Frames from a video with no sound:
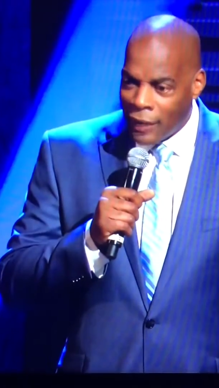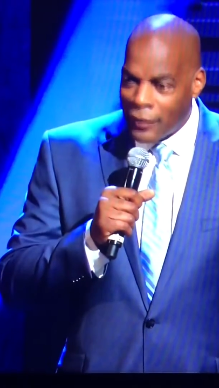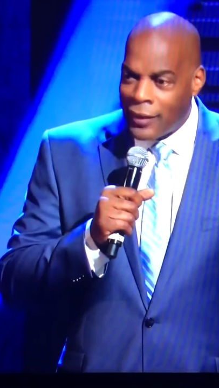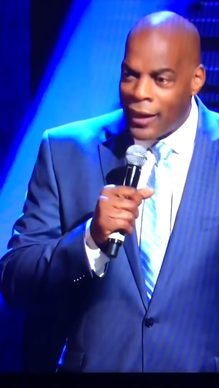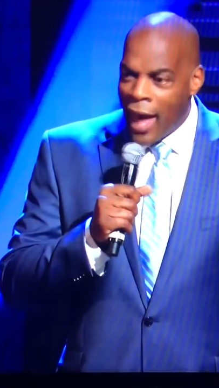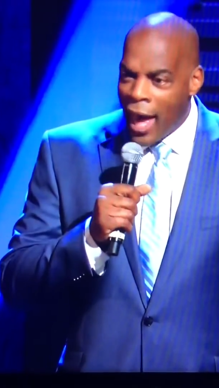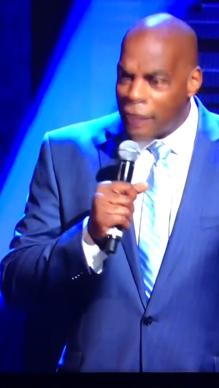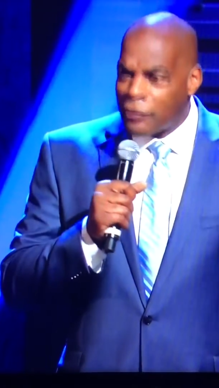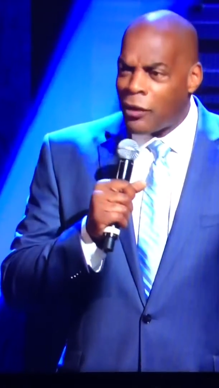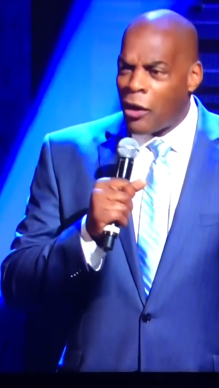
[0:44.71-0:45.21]

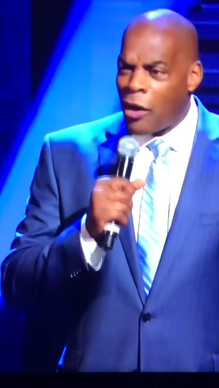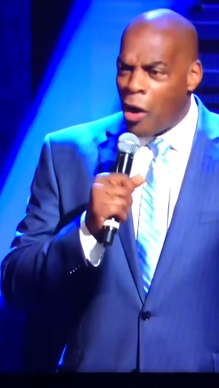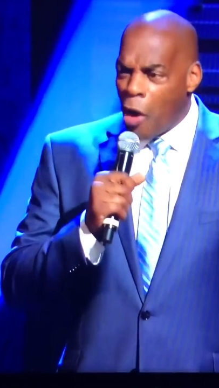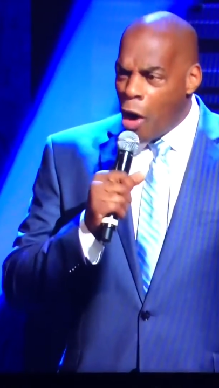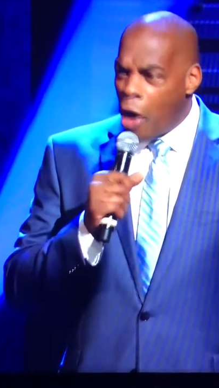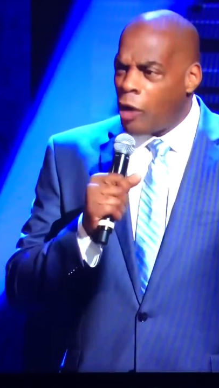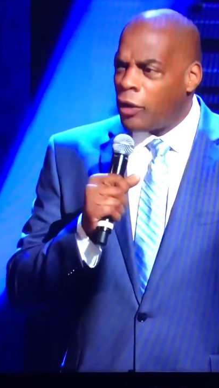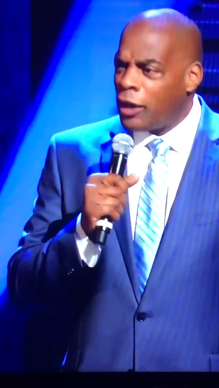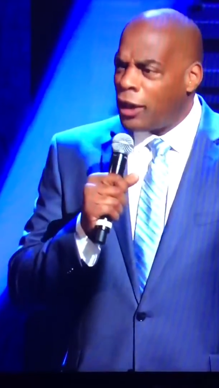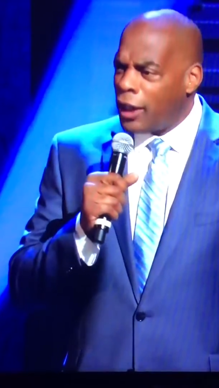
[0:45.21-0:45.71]
That's
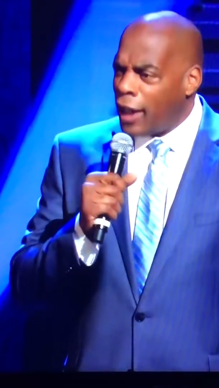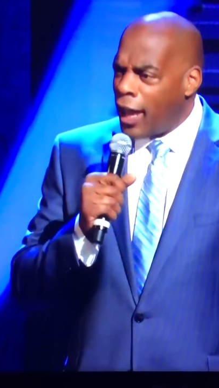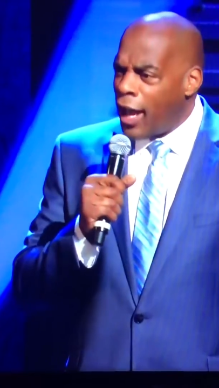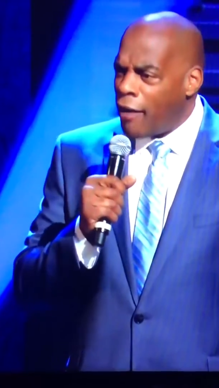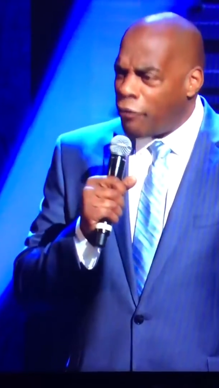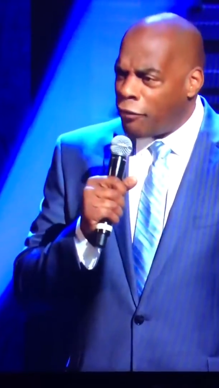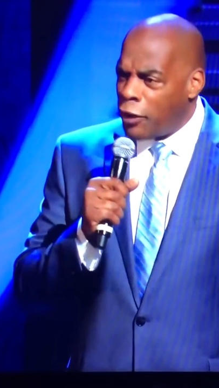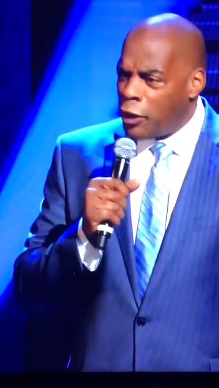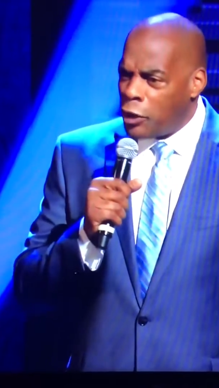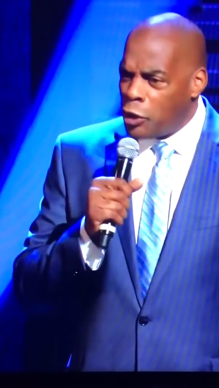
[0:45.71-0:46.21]
all the
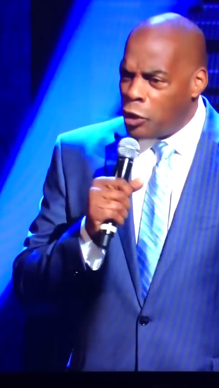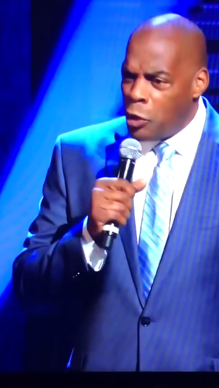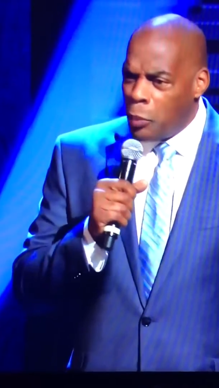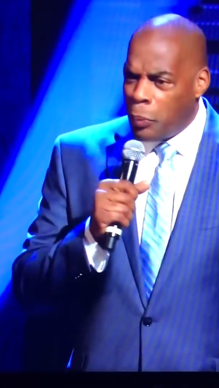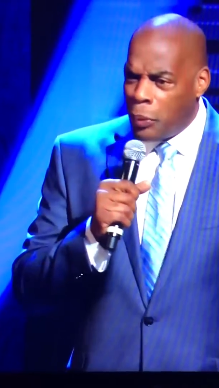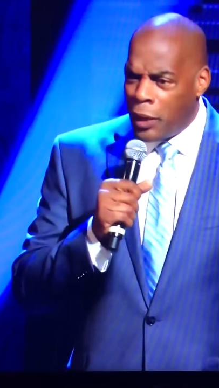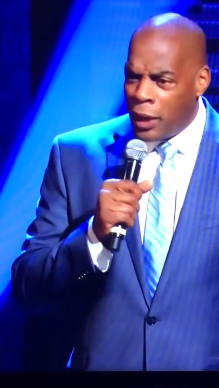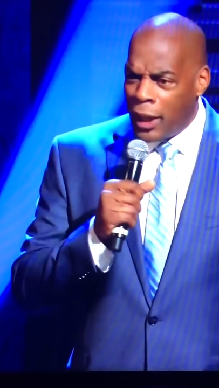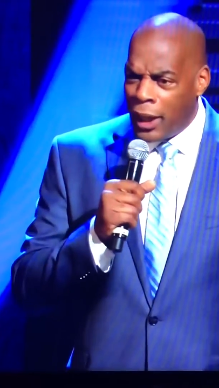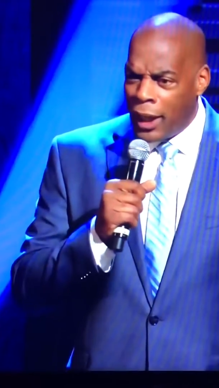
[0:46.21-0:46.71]
effort you
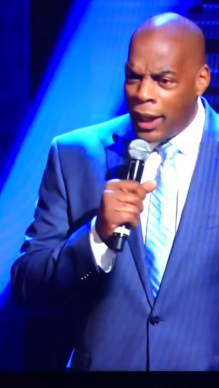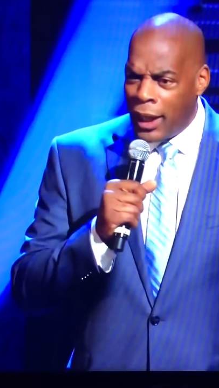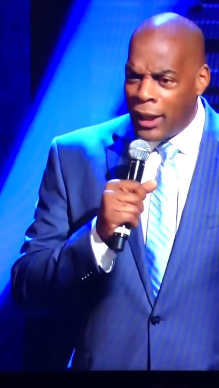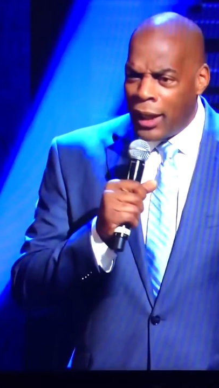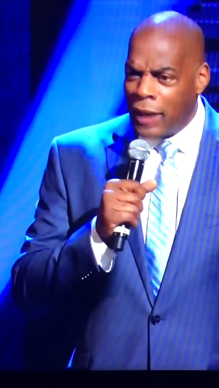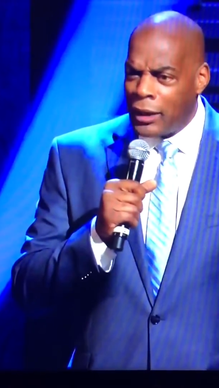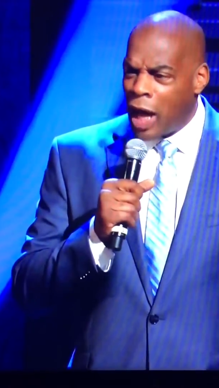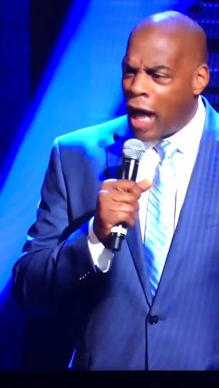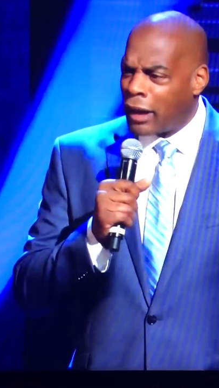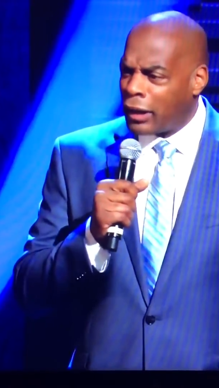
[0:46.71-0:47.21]
put in?
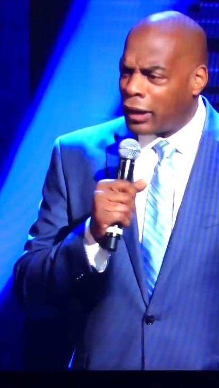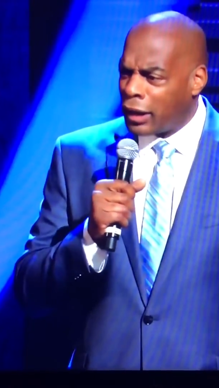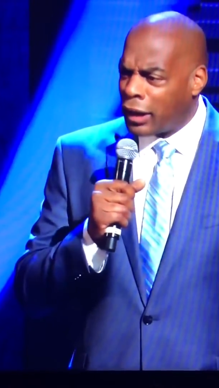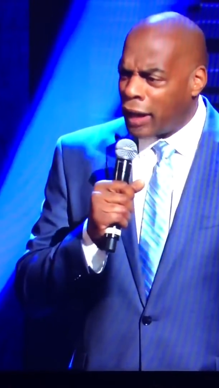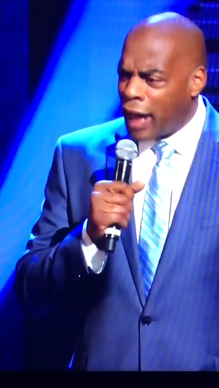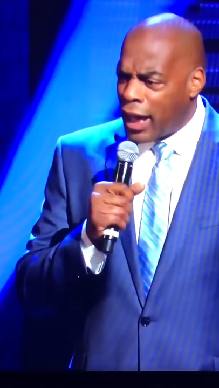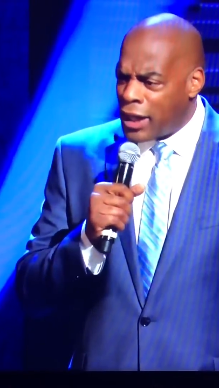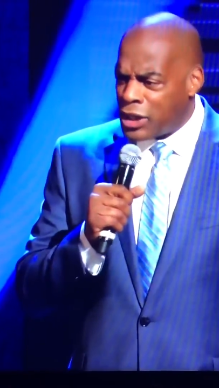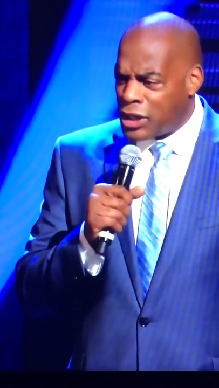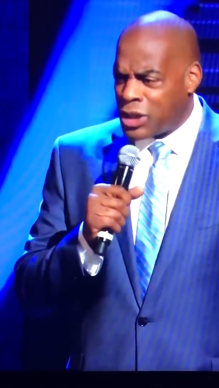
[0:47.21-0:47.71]
A
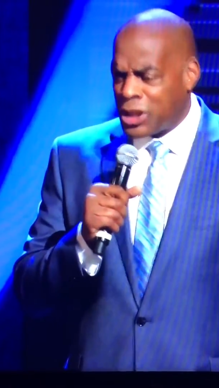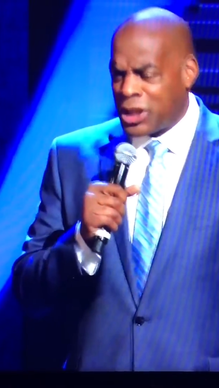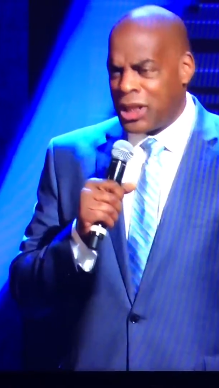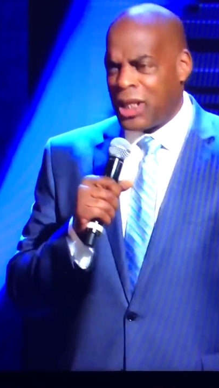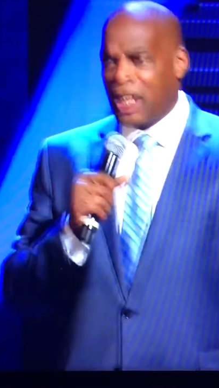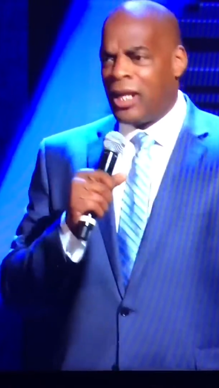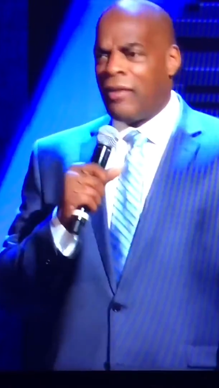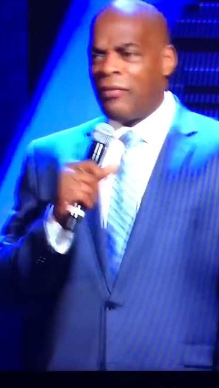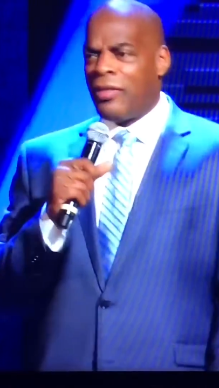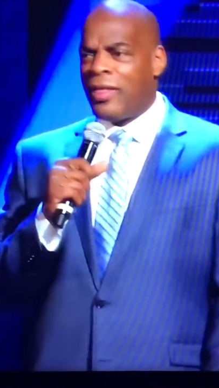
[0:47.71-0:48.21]
lot of
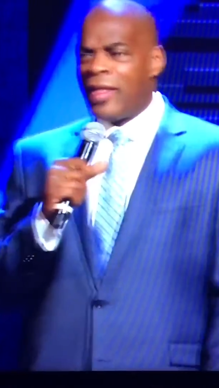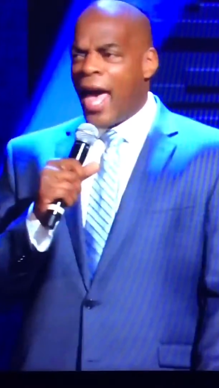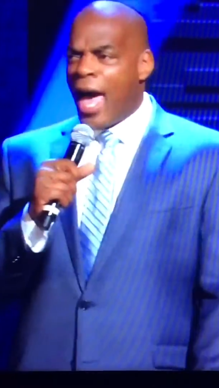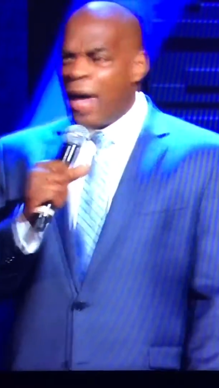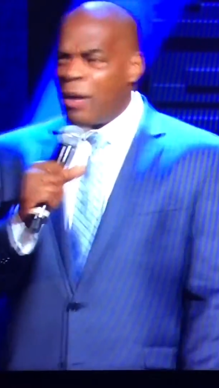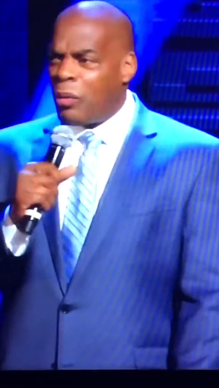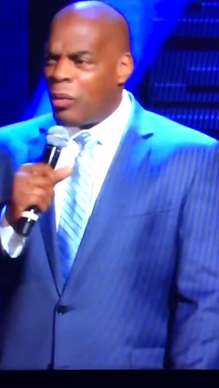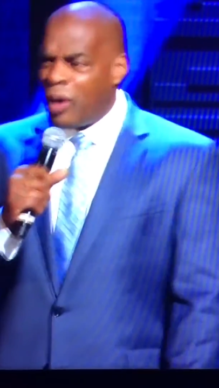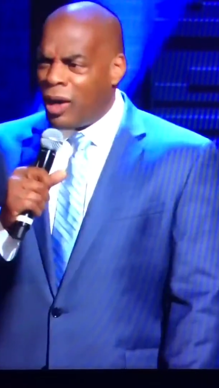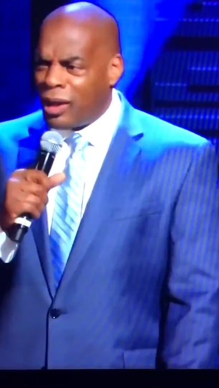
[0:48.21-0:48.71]
shit. If
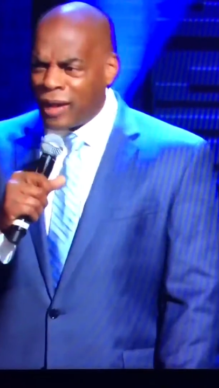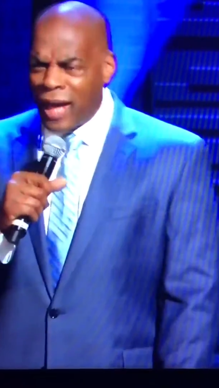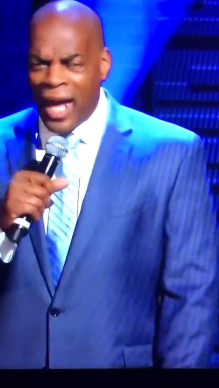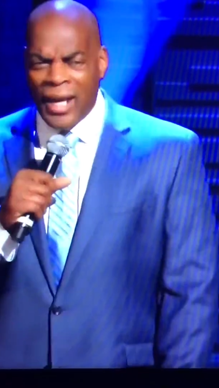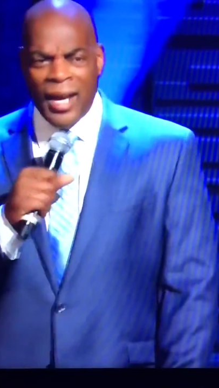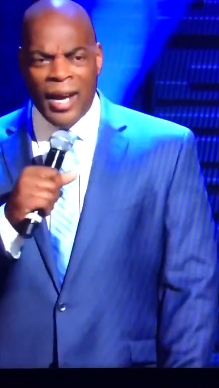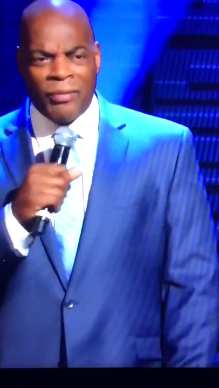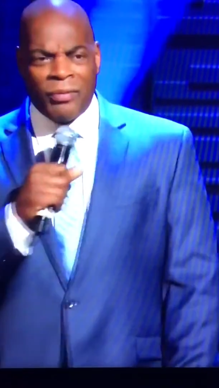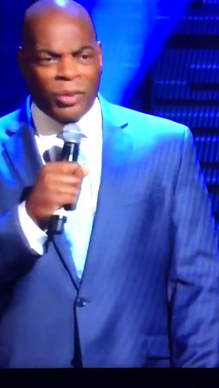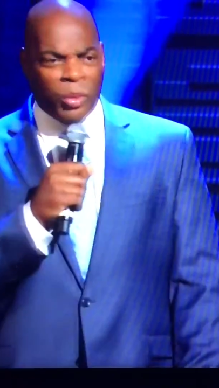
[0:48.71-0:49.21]
that worked, I'd
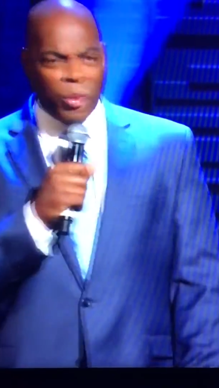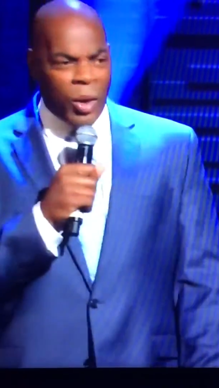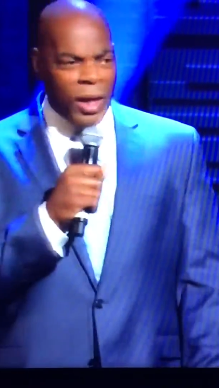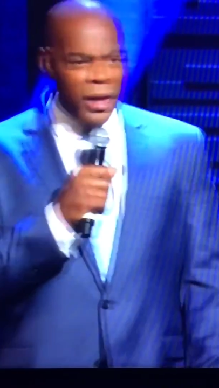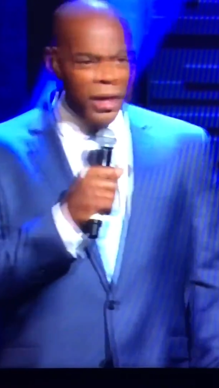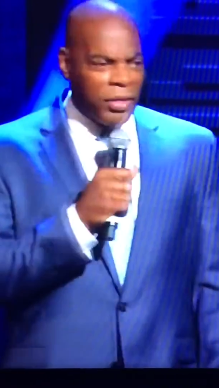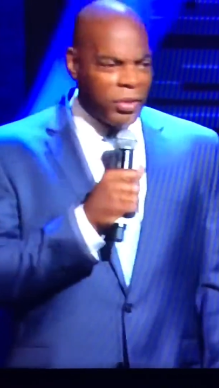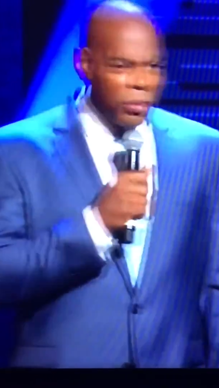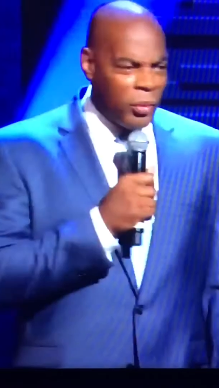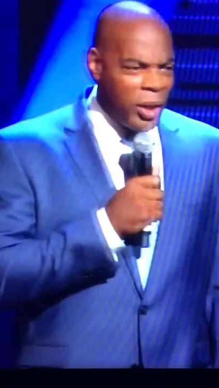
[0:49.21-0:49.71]
have
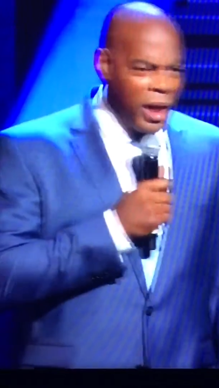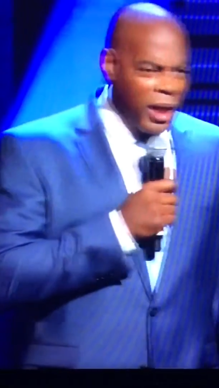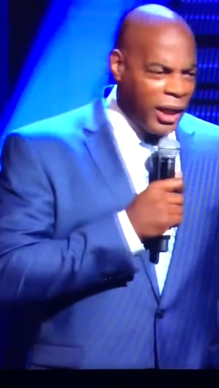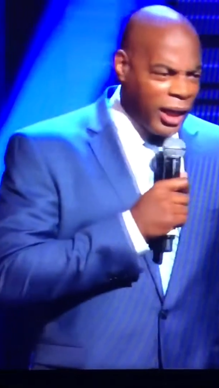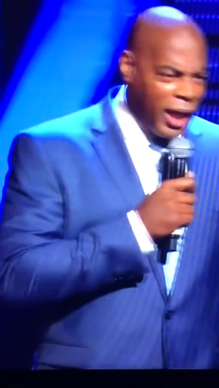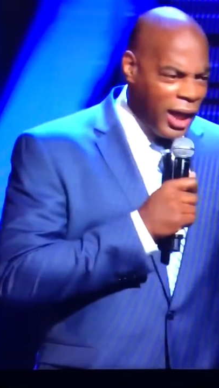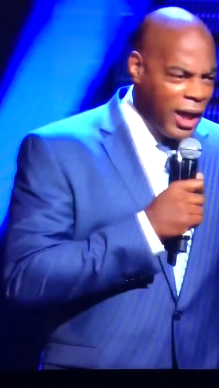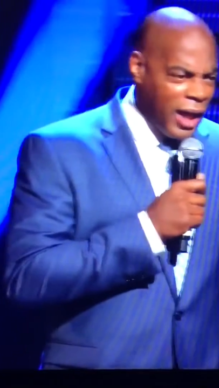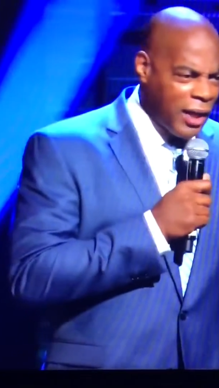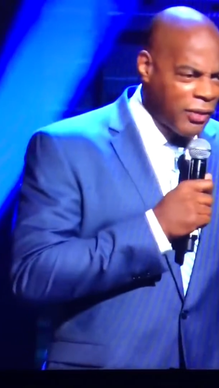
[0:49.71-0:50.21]
23
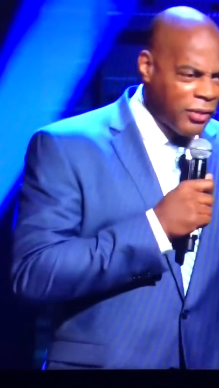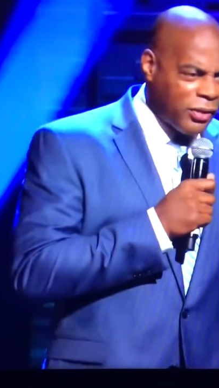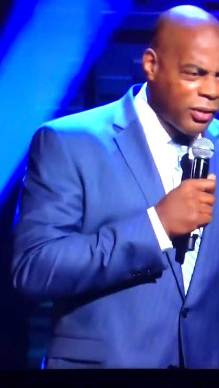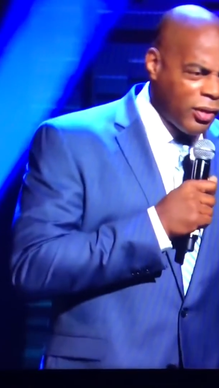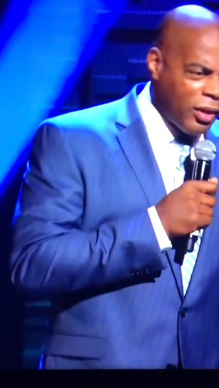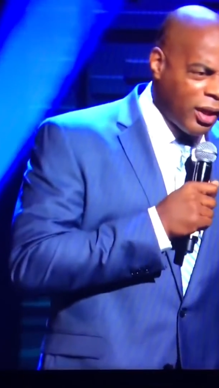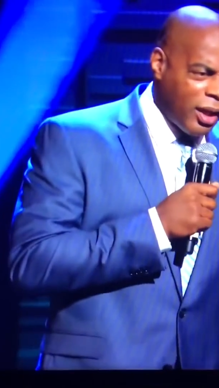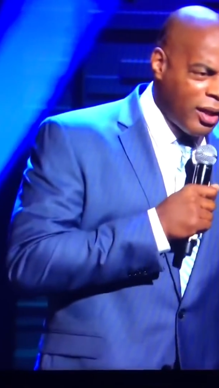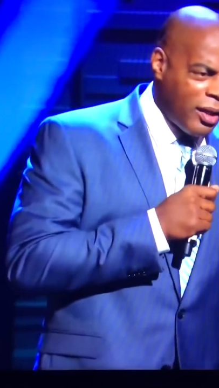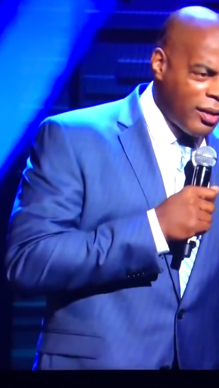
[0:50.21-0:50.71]
kids. You
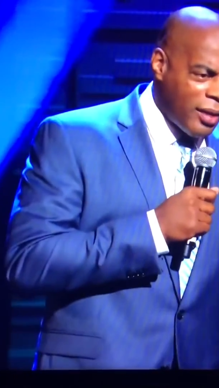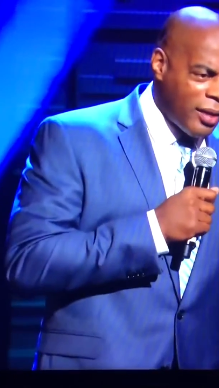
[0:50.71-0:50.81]
can.